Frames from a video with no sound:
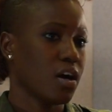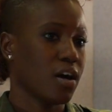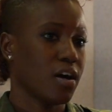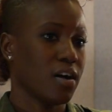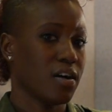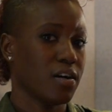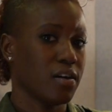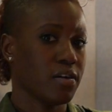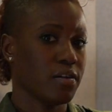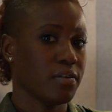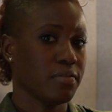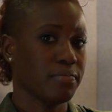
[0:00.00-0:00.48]

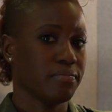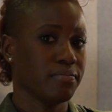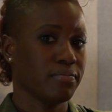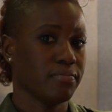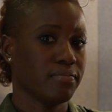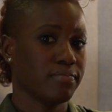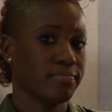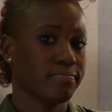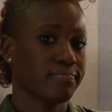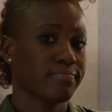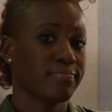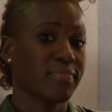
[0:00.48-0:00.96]
Um,
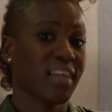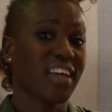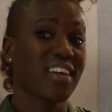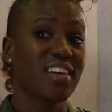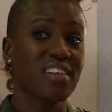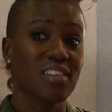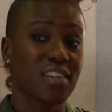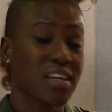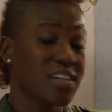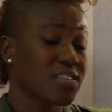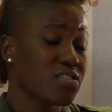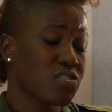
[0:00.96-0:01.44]
and
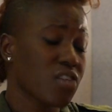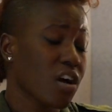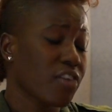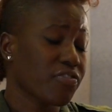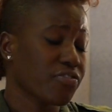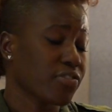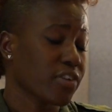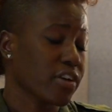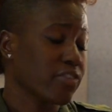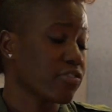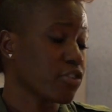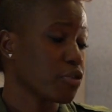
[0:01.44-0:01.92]
it's not
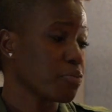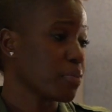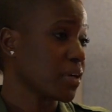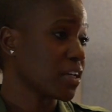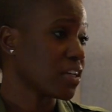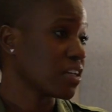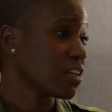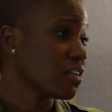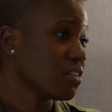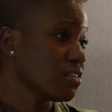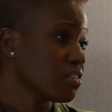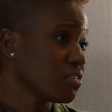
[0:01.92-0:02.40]
for
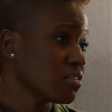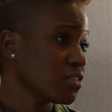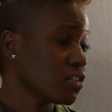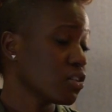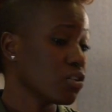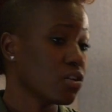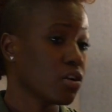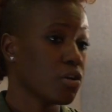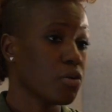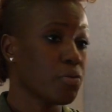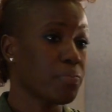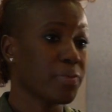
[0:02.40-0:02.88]
everybody,
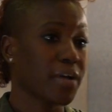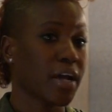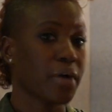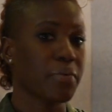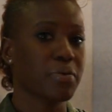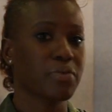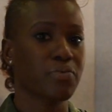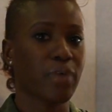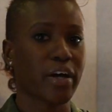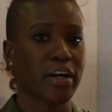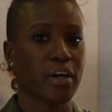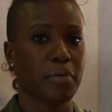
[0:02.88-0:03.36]
you know, but I
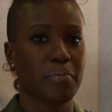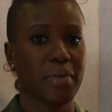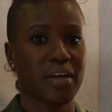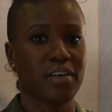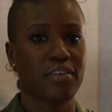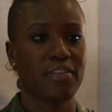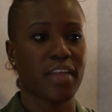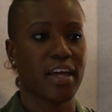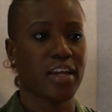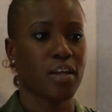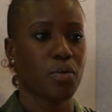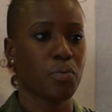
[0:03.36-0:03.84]
would recommend
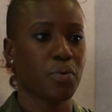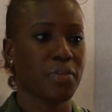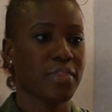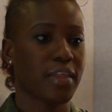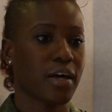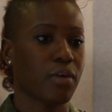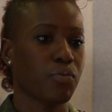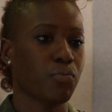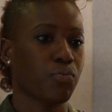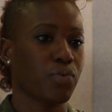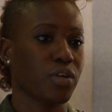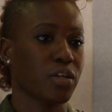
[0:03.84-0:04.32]
that anyone
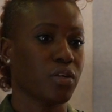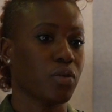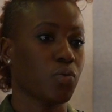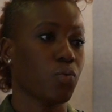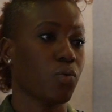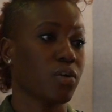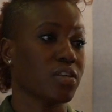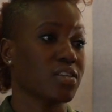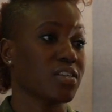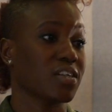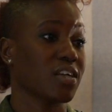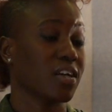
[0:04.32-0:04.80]
that really
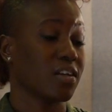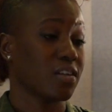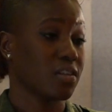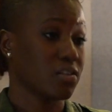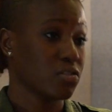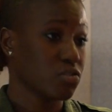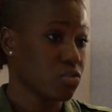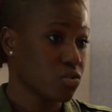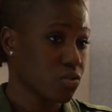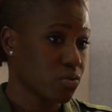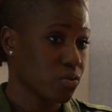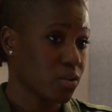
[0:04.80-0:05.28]
wanted to get
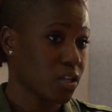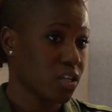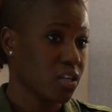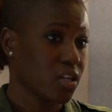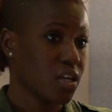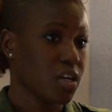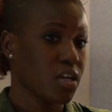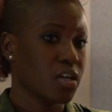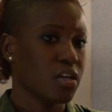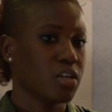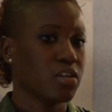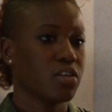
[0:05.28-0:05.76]
into it,
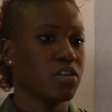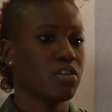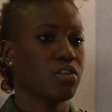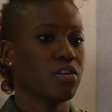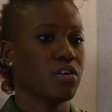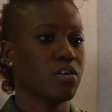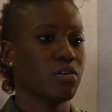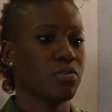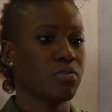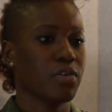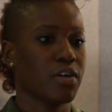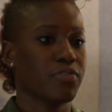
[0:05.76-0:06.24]
you
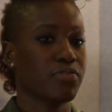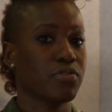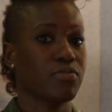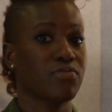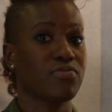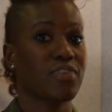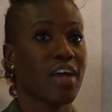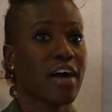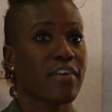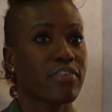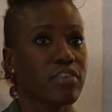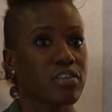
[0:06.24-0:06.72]
know, if you've
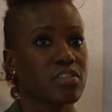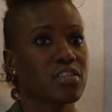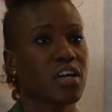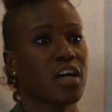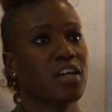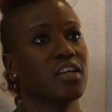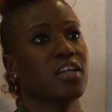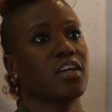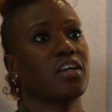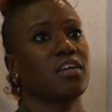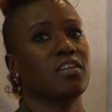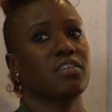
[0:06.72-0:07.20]
never
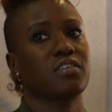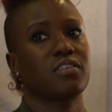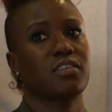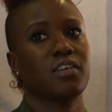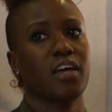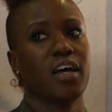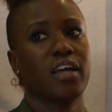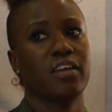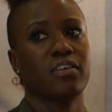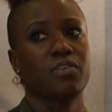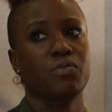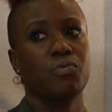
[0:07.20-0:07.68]
done it
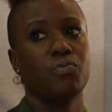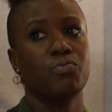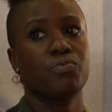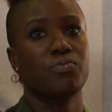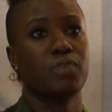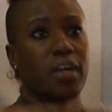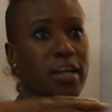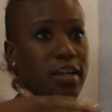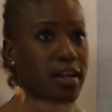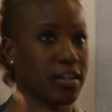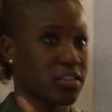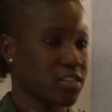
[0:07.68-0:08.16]
and you
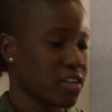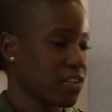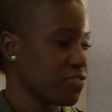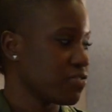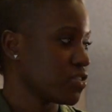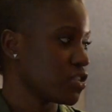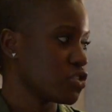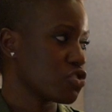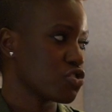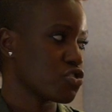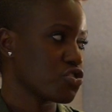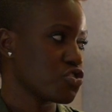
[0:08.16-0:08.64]
like
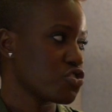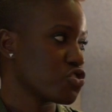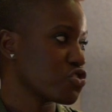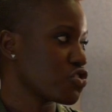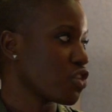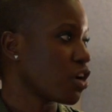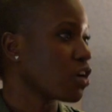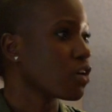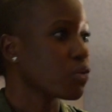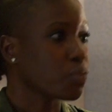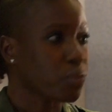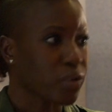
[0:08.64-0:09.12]
definitely just
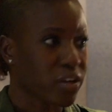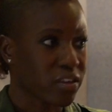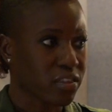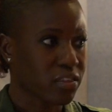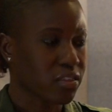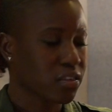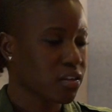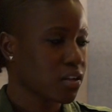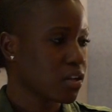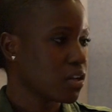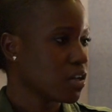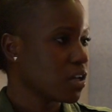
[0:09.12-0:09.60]
start
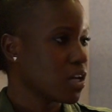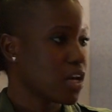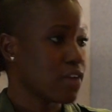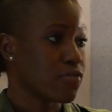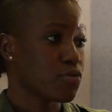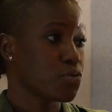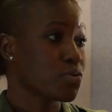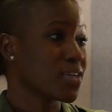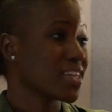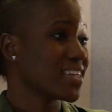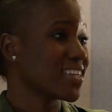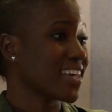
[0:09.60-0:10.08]
with if
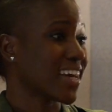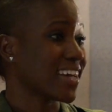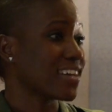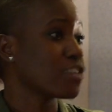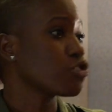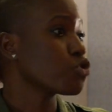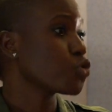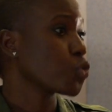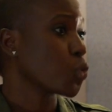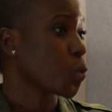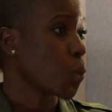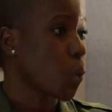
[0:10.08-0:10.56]
you can get
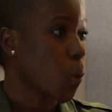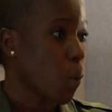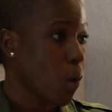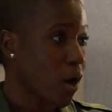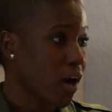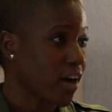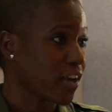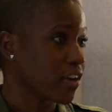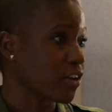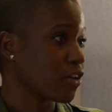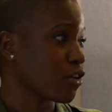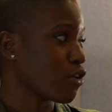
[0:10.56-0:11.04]
into a
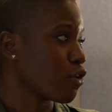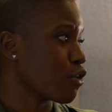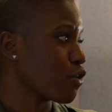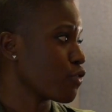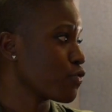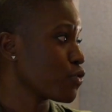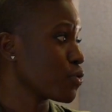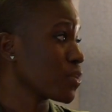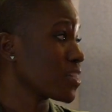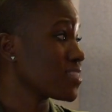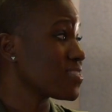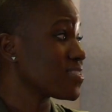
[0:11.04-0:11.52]
choir or
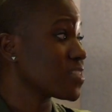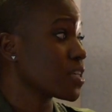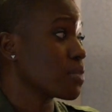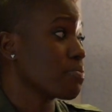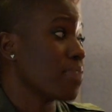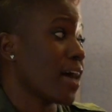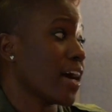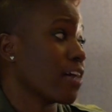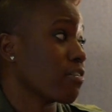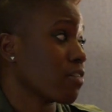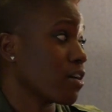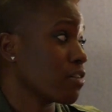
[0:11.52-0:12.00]
if you can sing
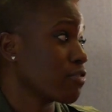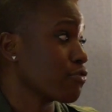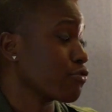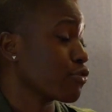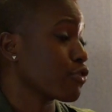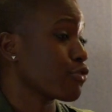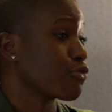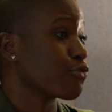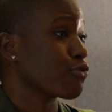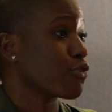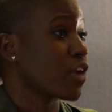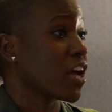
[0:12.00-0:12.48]
background for
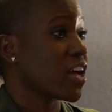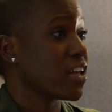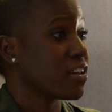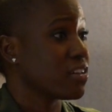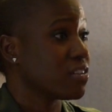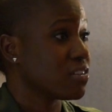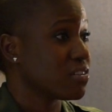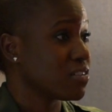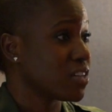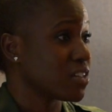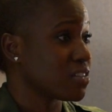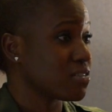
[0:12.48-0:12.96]
a
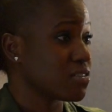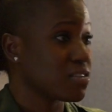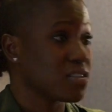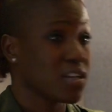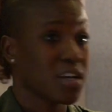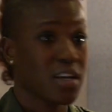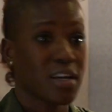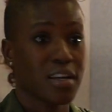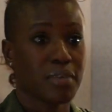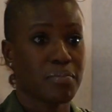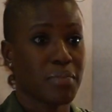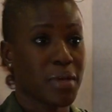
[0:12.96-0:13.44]
friend that's
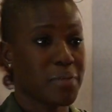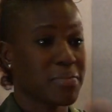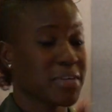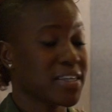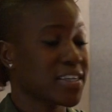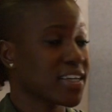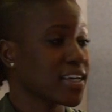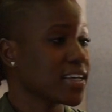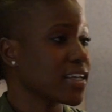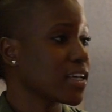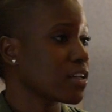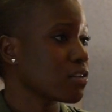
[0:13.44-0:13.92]
maybe
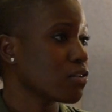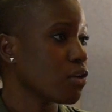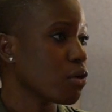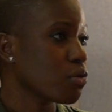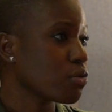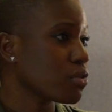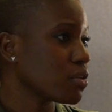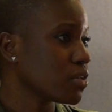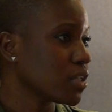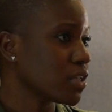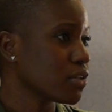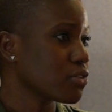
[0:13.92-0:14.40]
gigging
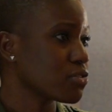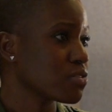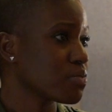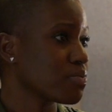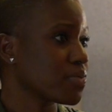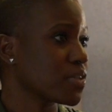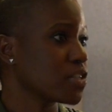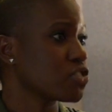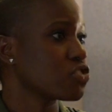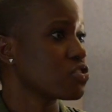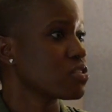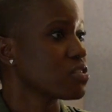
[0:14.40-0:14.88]
locally or
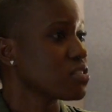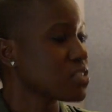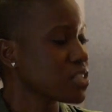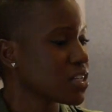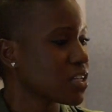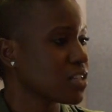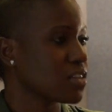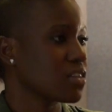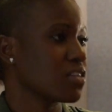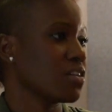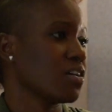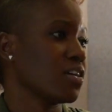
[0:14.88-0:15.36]
something just to
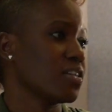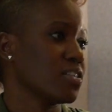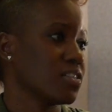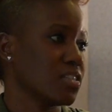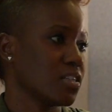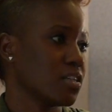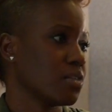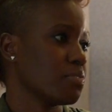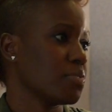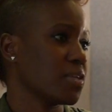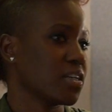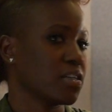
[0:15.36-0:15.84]
get the
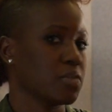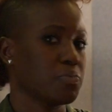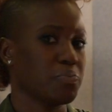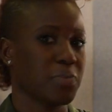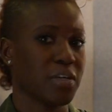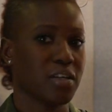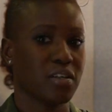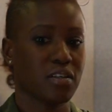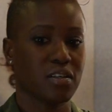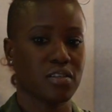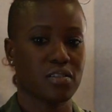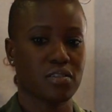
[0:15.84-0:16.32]
idea because
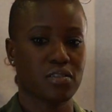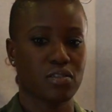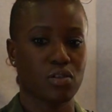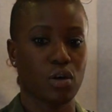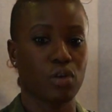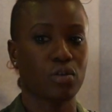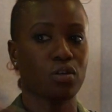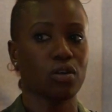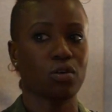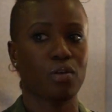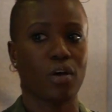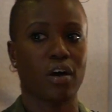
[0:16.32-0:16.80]
being a
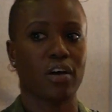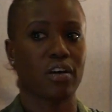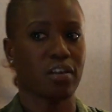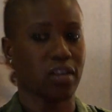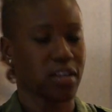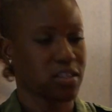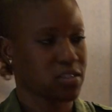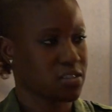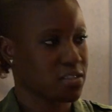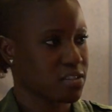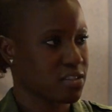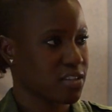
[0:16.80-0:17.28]
solo
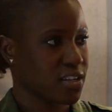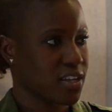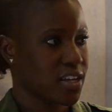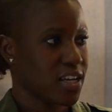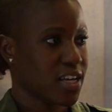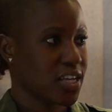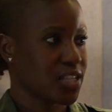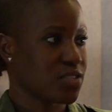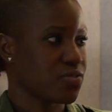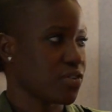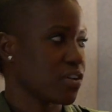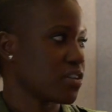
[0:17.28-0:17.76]
artist
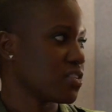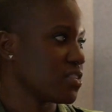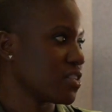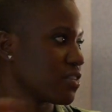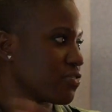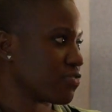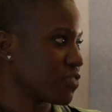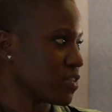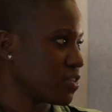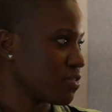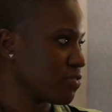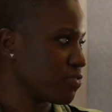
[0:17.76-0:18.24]
is very
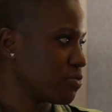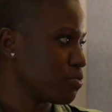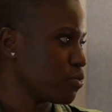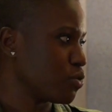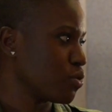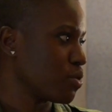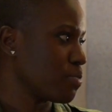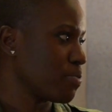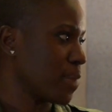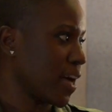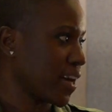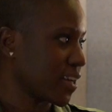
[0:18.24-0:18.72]
different from
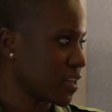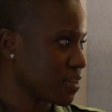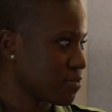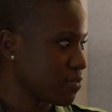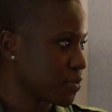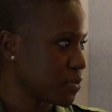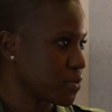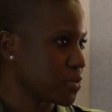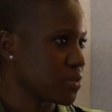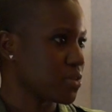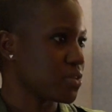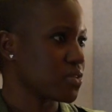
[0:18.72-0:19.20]
doing backing
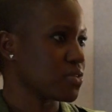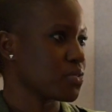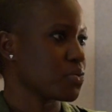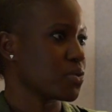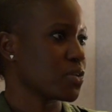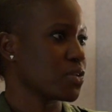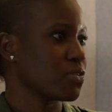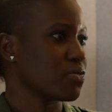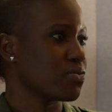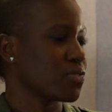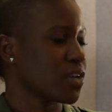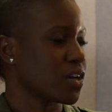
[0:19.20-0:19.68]
vocals where
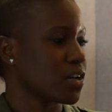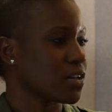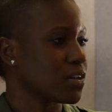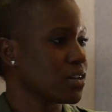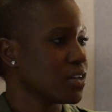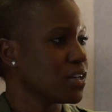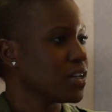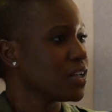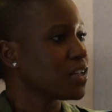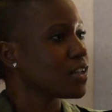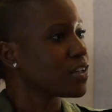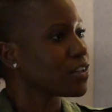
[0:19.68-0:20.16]
you've got to
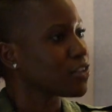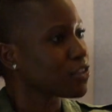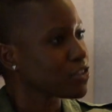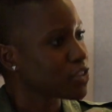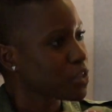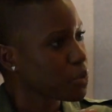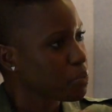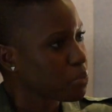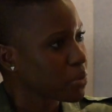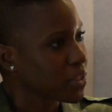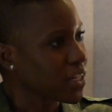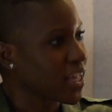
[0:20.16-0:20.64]
learn
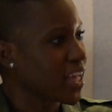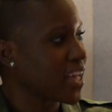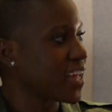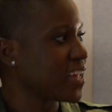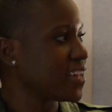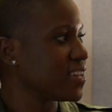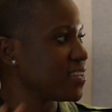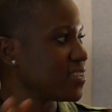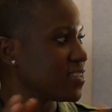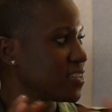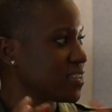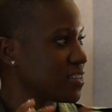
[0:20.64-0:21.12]
to
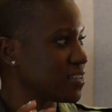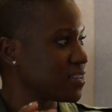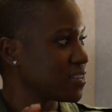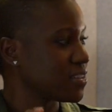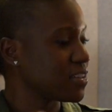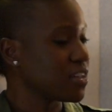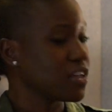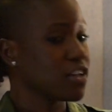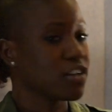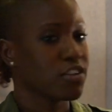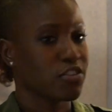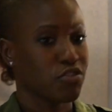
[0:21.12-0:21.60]
blend and
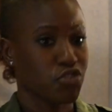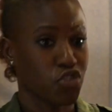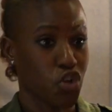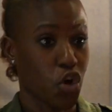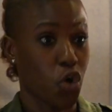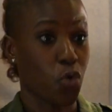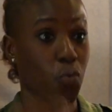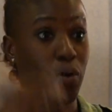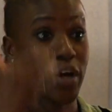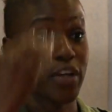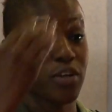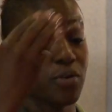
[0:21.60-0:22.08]

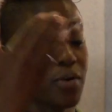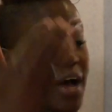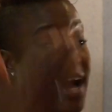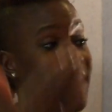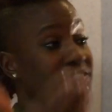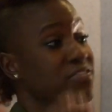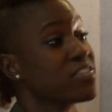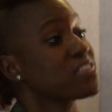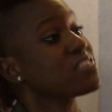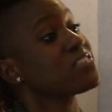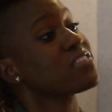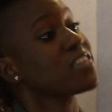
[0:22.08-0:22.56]
know when you
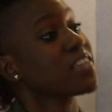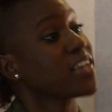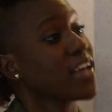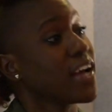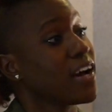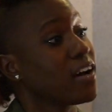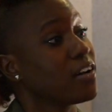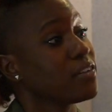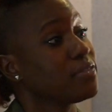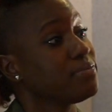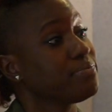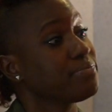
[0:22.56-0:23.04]
have to sing
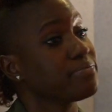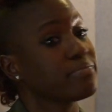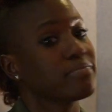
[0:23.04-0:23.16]
out,